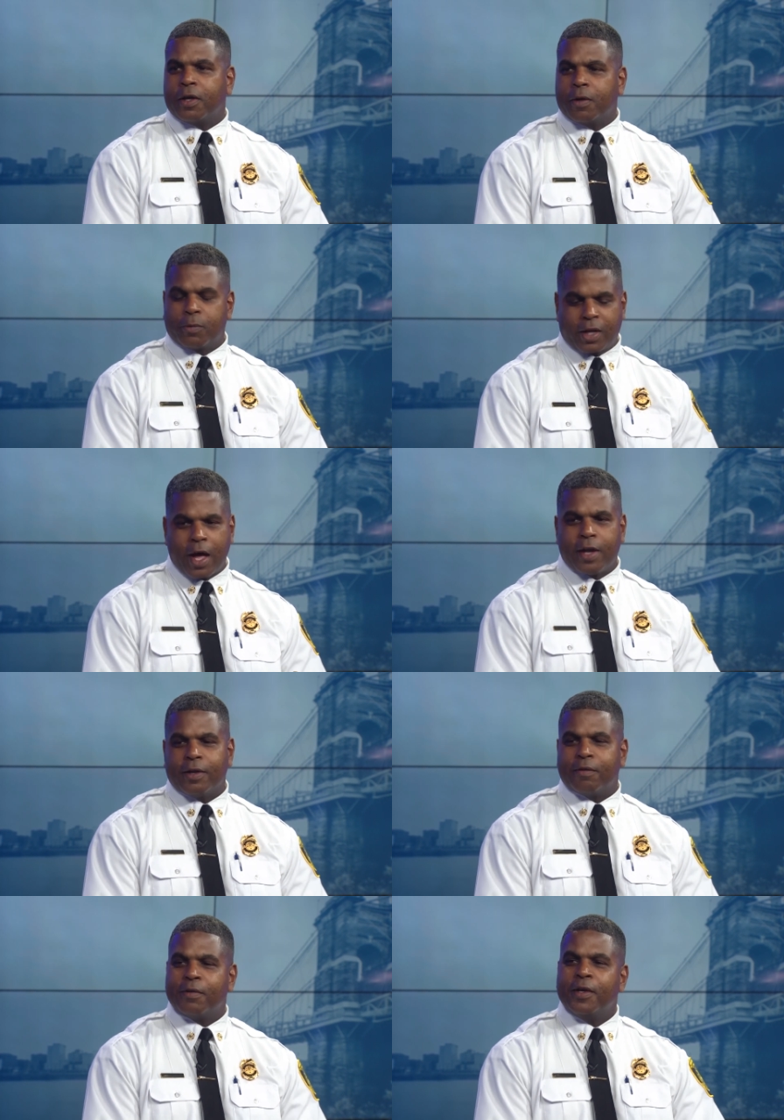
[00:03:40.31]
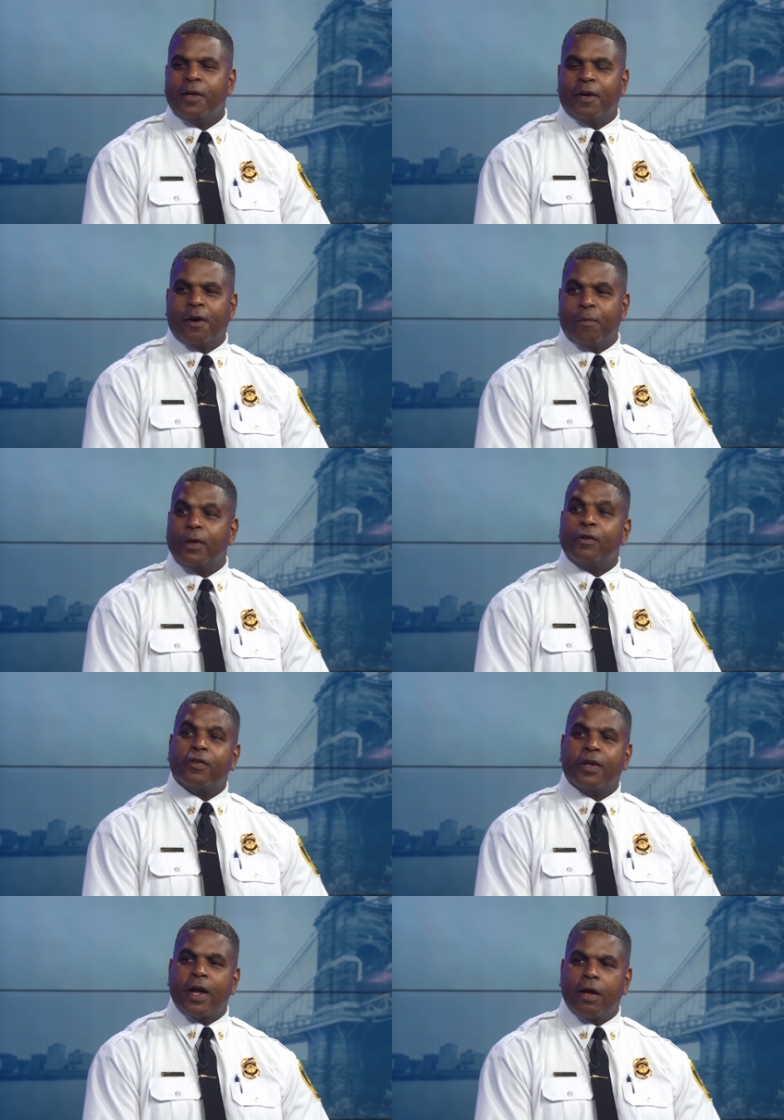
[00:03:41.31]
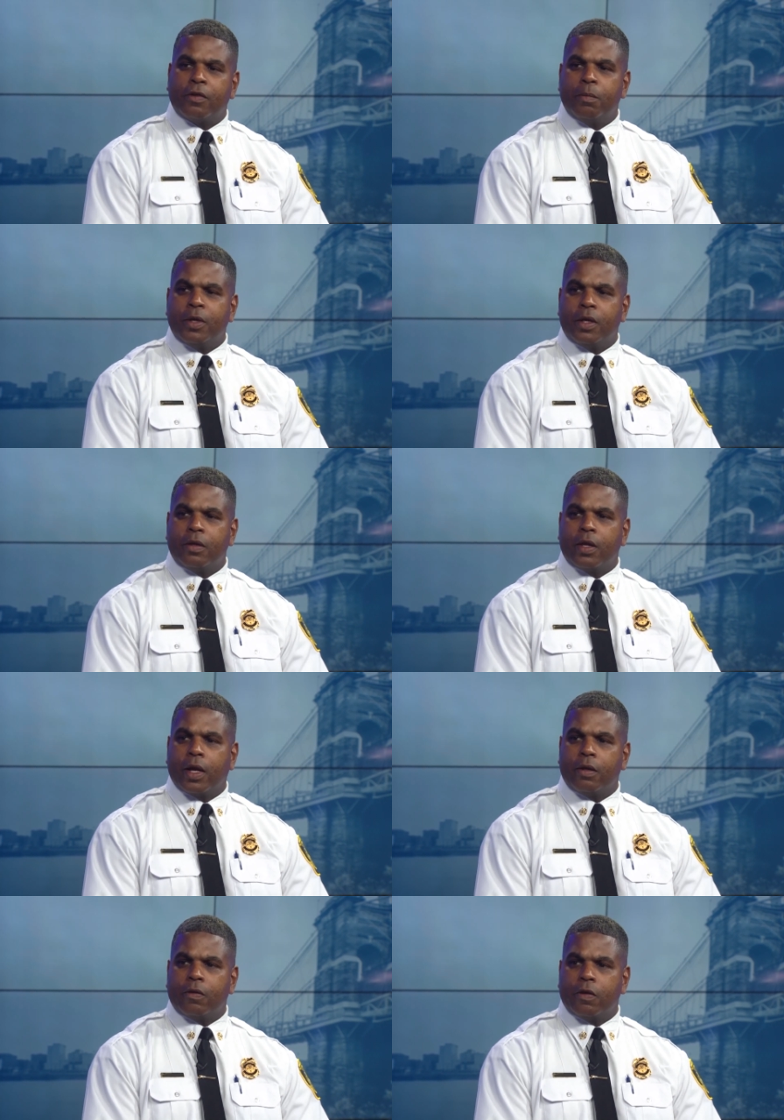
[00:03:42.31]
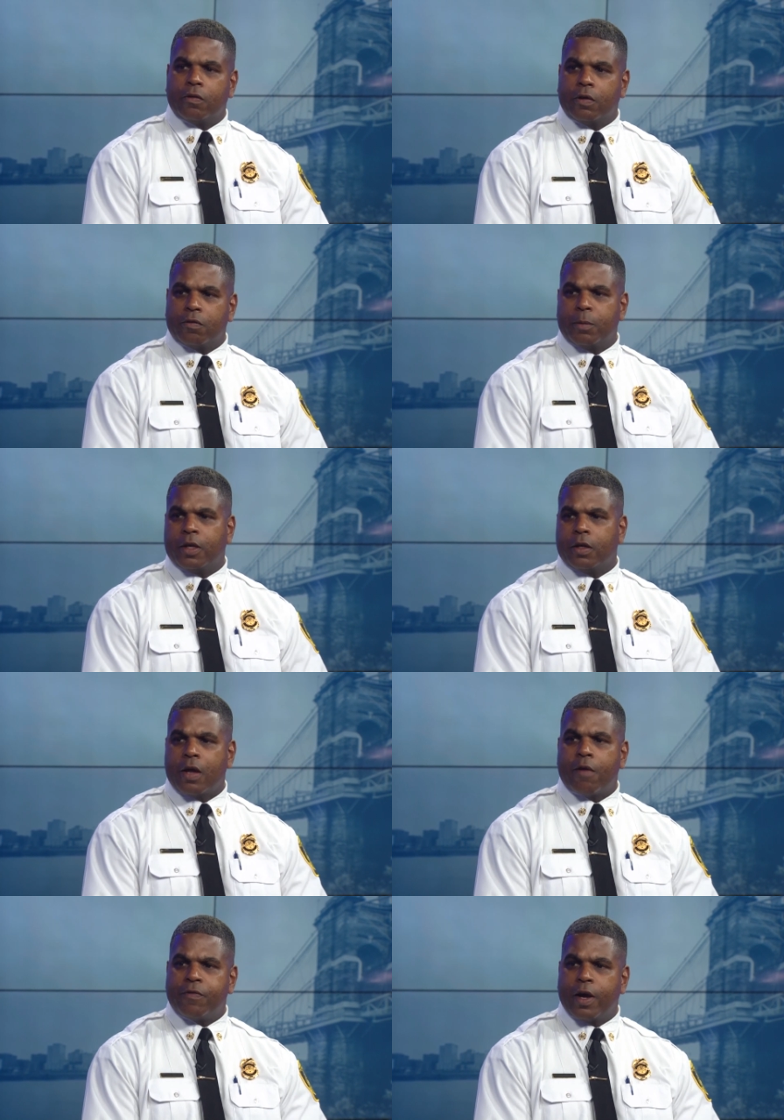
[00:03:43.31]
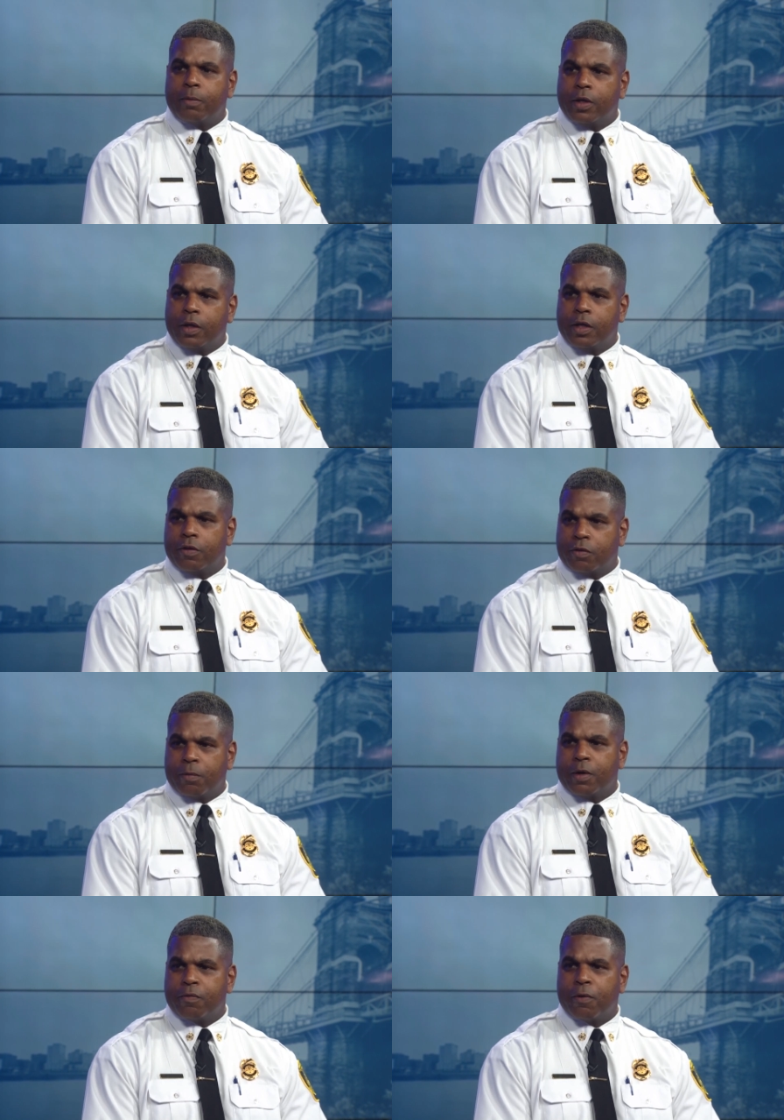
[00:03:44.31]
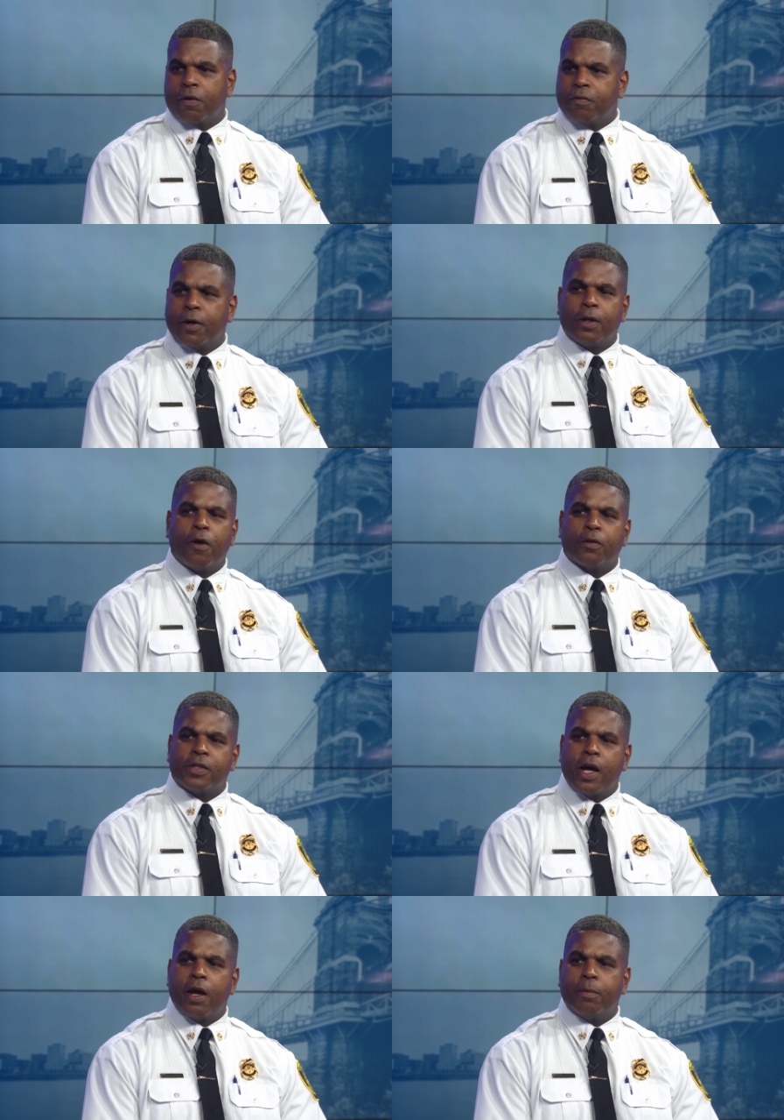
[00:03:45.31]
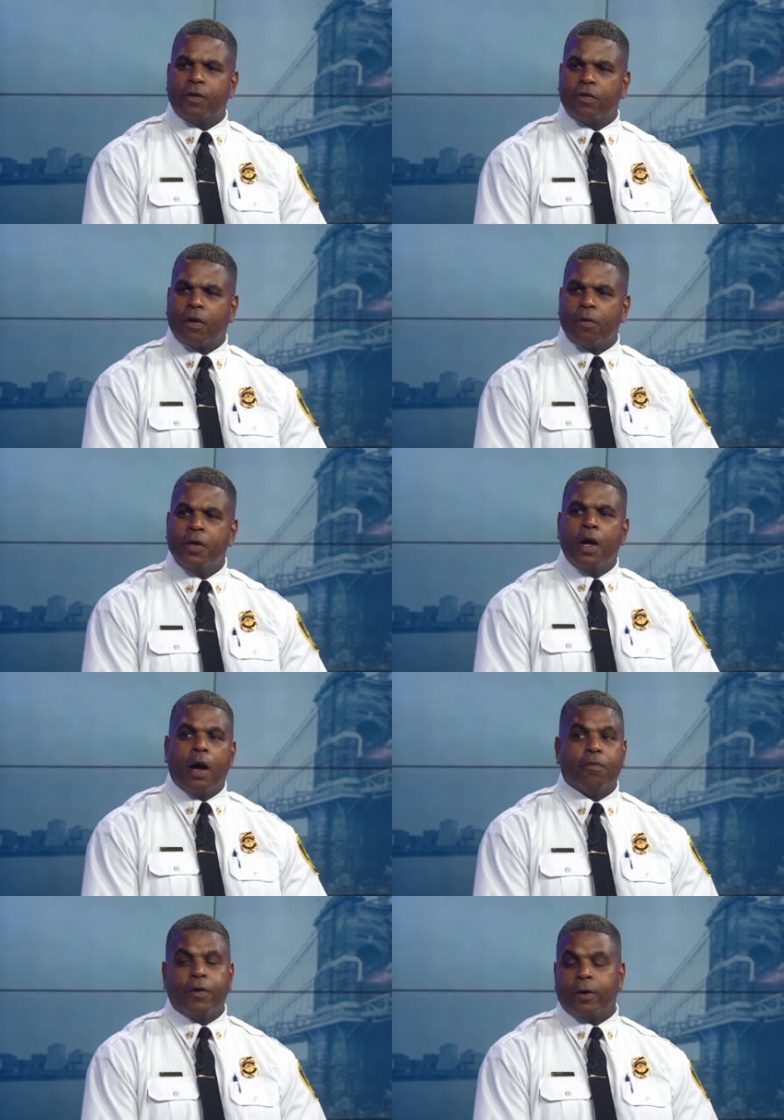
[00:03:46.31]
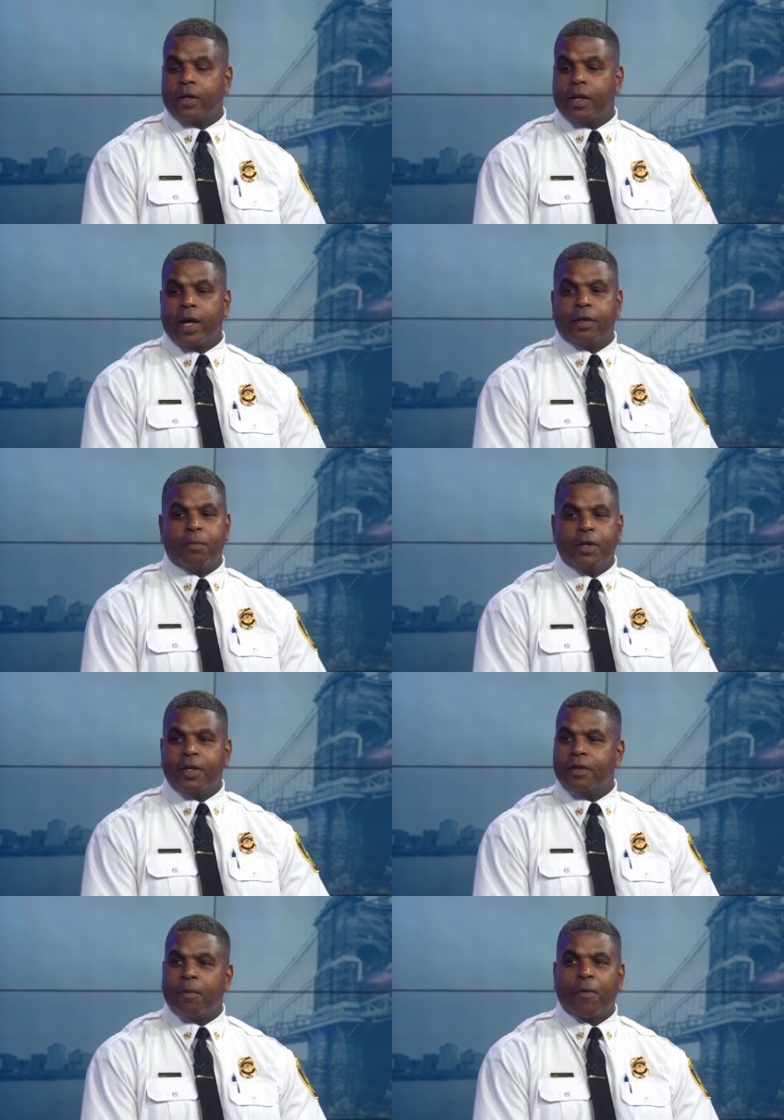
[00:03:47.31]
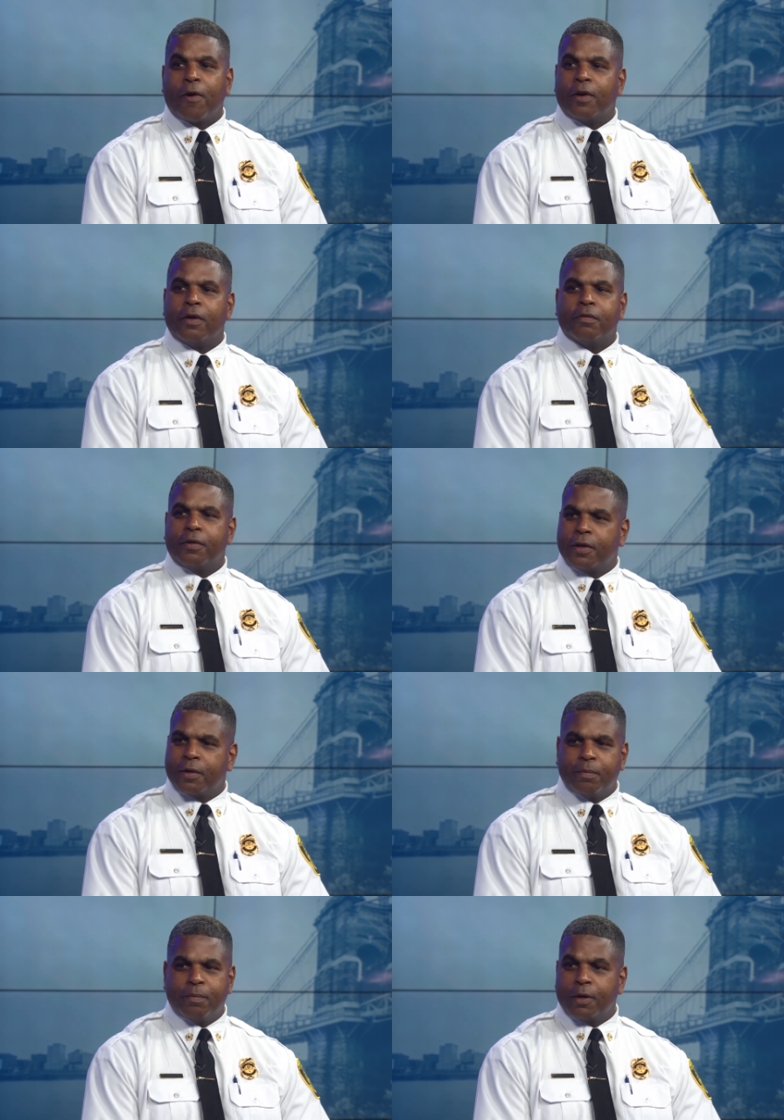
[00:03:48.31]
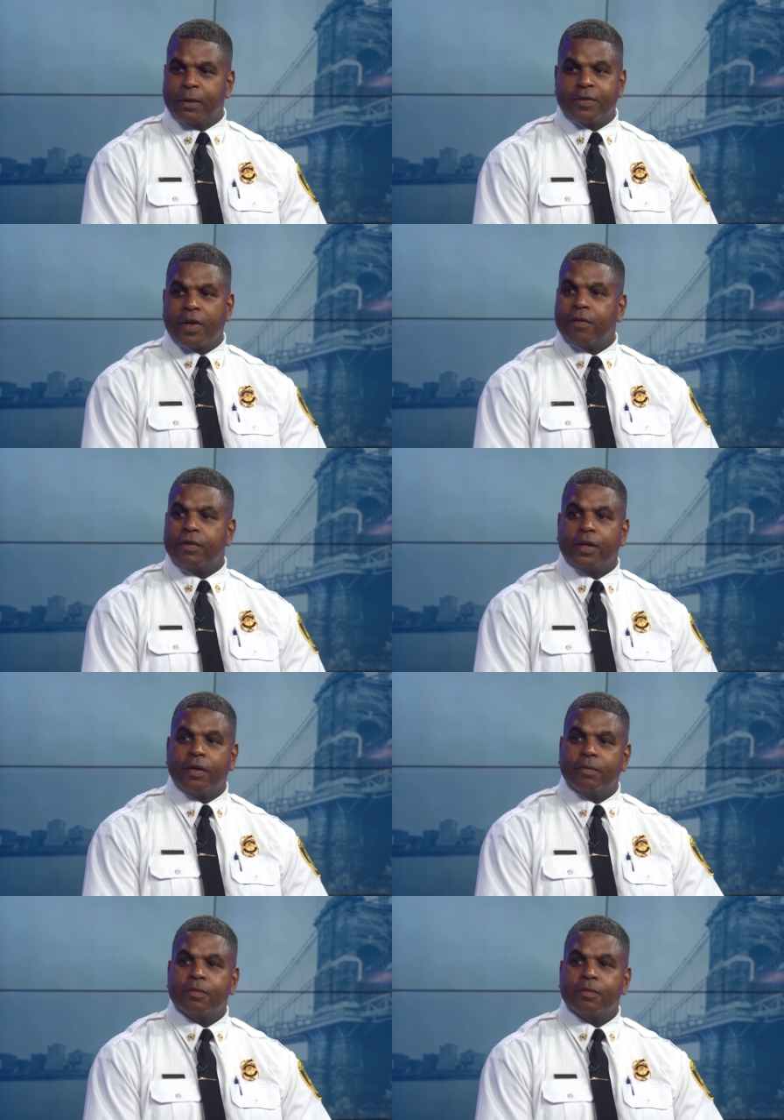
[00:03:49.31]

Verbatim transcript: it kind of uh, really stood out to me that this has been in our family history for a very long time, and so I'm very glad to be a part of uh, public safety.